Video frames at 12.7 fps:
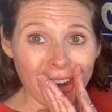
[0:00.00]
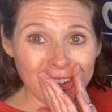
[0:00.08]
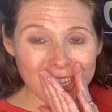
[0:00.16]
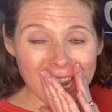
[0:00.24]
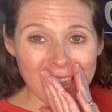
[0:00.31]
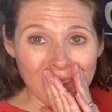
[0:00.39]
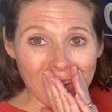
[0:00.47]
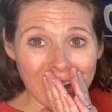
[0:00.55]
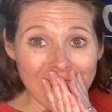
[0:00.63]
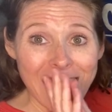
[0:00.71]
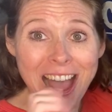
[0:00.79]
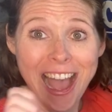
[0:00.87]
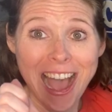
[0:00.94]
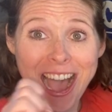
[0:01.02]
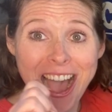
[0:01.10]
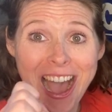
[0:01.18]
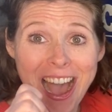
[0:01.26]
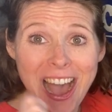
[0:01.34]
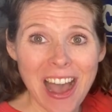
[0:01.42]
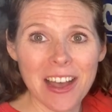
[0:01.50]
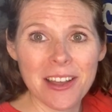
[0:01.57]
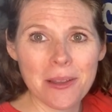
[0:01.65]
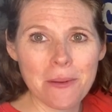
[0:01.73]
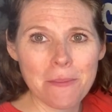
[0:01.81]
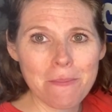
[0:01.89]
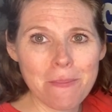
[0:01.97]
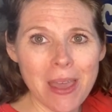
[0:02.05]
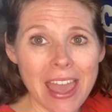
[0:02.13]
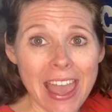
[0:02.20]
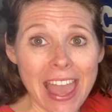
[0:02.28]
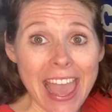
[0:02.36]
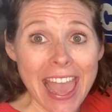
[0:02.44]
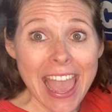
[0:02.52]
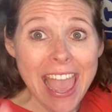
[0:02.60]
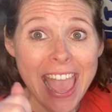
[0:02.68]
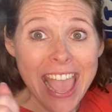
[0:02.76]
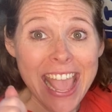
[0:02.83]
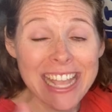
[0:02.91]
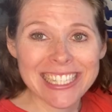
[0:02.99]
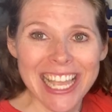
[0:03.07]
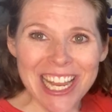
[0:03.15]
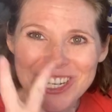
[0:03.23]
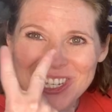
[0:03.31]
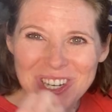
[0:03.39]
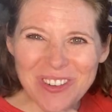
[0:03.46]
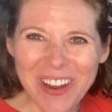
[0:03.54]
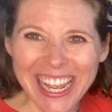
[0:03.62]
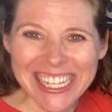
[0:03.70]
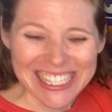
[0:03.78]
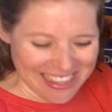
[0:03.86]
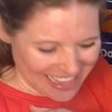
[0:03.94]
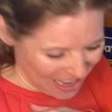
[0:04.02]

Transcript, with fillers: There's an A word. Uh, uh, me, A's and two A's in